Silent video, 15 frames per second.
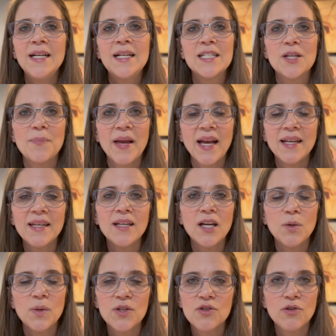Depending
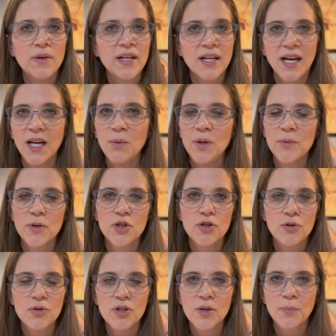on what's going on, we would
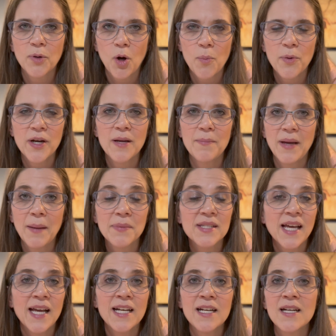choose an appropriate
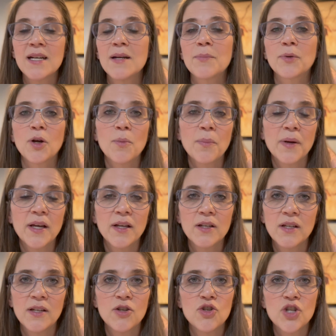peptide and an appropriate
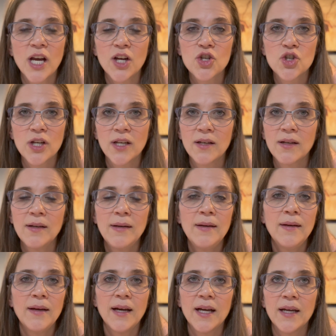injection
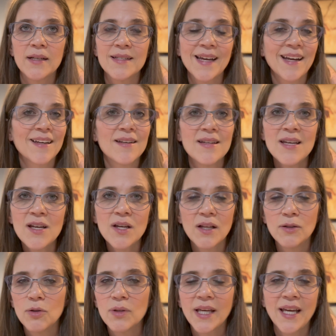technique,
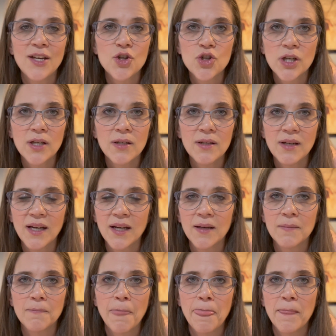location,
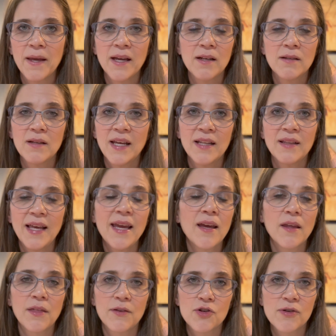and
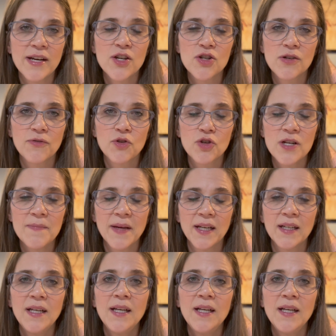length, duration of treatment.